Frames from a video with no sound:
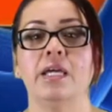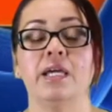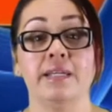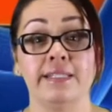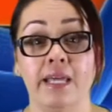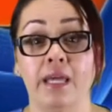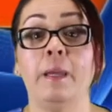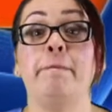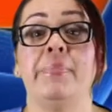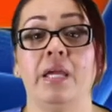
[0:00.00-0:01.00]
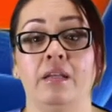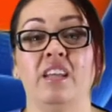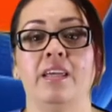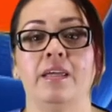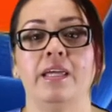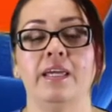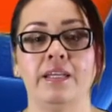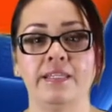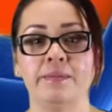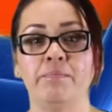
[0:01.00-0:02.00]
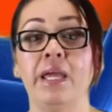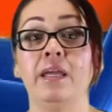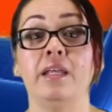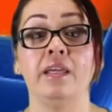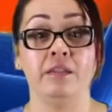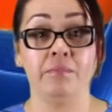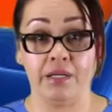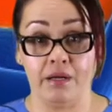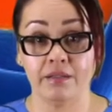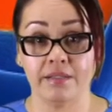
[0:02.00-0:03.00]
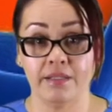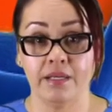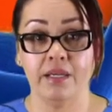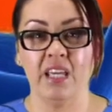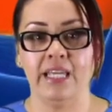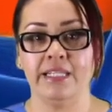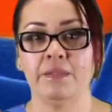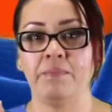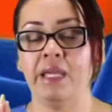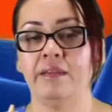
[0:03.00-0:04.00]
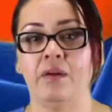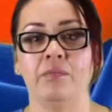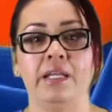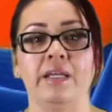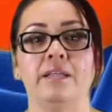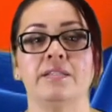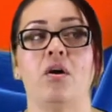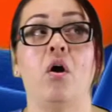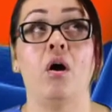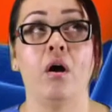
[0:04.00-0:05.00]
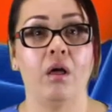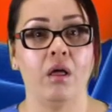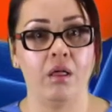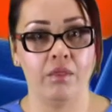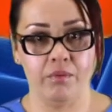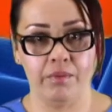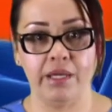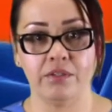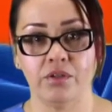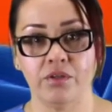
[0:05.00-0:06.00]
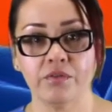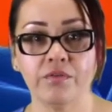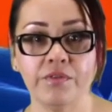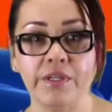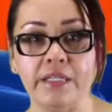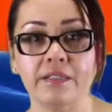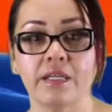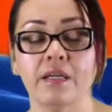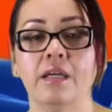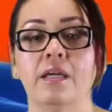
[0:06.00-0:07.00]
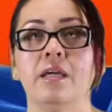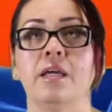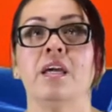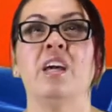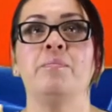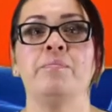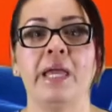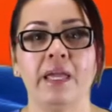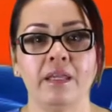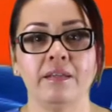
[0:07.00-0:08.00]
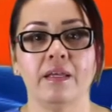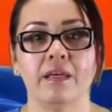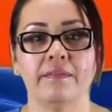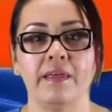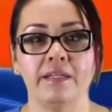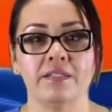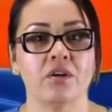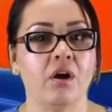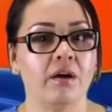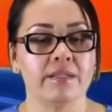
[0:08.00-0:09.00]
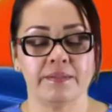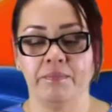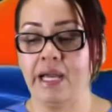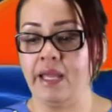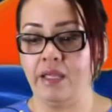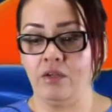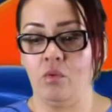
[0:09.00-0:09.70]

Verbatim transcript: it is hip pain, it is pain in the buttocks, it is pain that radiates all the way to your feet, pain that is caused by